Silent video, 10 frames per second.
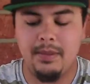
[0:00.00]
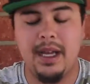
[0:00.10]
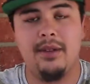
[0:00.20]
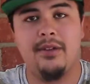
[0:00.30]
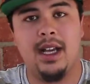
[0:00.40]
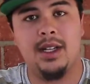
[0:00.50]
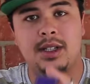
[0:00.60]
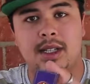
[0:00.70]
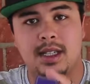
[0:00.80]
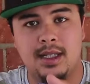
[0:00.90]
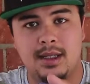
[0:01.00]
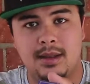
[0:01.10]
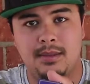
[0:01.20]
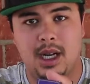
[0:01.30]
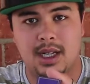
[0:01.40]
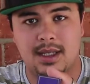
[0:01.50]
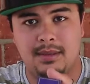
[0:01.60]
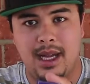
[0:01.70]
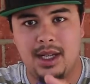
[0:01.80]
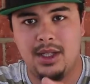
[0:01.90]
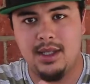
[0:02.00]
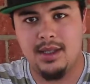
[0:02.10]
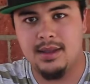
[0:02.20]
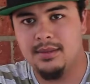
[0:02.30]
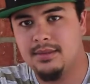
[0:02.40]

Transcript: vanish this box of matches,